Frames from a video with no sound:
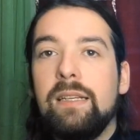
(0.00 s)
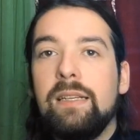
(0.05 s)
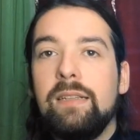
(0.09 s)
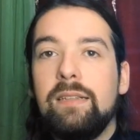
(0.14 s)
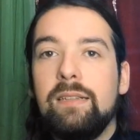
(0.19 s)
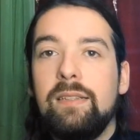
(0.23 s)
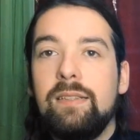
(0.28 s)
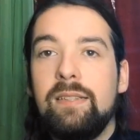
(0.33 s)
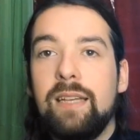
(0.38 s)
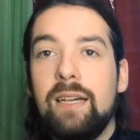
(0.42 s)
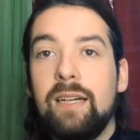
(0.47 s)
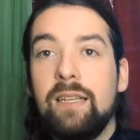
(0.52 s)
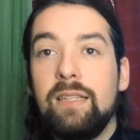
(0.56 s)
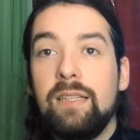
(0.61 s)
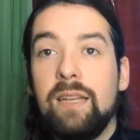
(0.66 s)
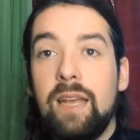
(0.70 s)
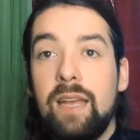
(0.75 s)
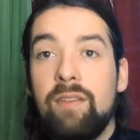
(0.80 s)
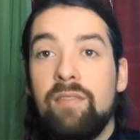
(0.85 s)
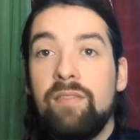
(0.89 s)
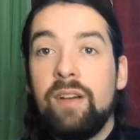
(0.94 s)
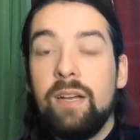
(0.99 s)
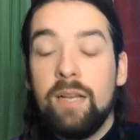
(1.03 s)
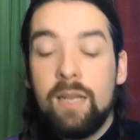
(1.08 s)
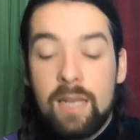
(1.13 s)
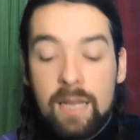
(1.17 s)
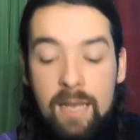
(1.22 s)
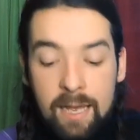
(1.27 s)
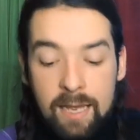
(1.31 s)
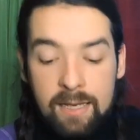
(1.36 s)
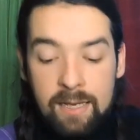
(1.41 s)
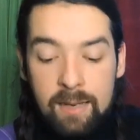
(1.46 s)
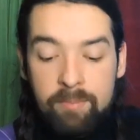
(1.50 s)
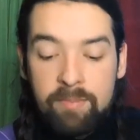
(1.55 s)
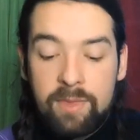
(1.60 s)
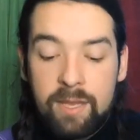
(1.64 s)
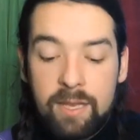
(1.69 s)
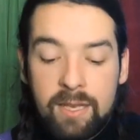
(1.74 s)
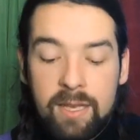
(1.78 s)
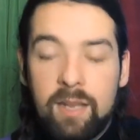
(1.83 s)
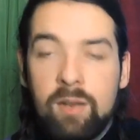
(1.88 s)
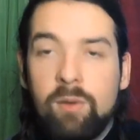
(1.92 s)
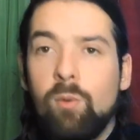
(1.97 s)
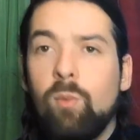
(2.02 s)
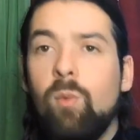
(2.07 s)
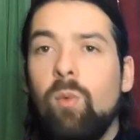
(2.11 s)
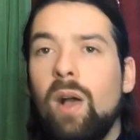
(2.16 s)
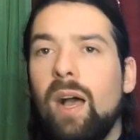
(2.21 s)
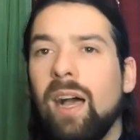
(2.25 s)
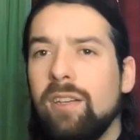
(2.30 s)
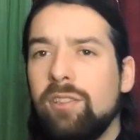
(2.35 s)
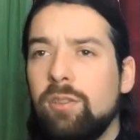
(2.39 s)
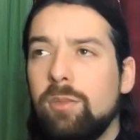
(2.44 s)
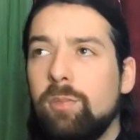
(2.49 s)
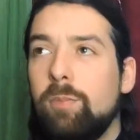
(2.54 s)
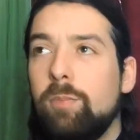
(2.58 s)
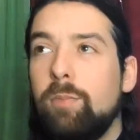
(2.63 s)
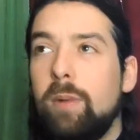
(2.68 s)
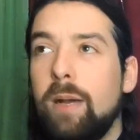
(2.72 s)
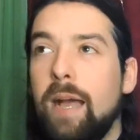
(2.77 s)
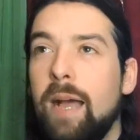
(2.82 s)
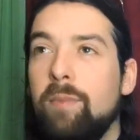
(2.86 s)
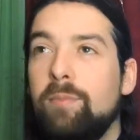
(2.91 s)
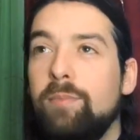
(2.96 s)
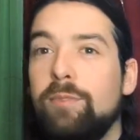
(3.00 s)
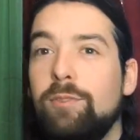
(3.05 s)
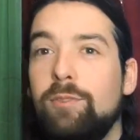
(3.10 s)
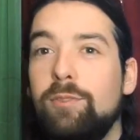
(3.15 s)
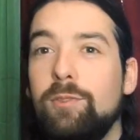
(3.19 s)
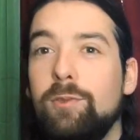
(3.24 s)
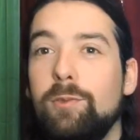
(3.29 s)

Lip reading: design ever, and I'm thinking I should perhaps